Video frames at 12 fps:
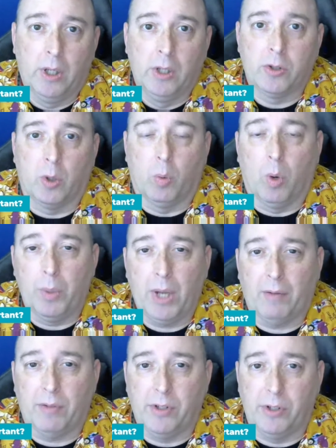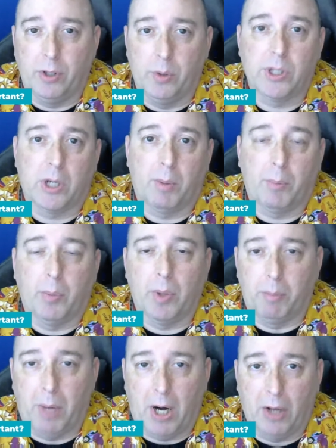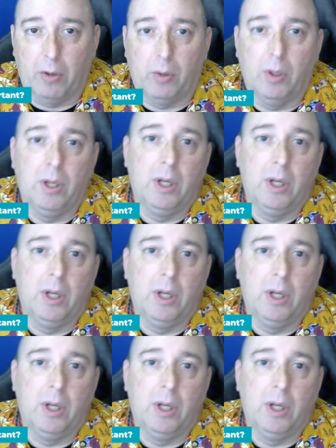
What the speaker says: So what we have to do is come up with a model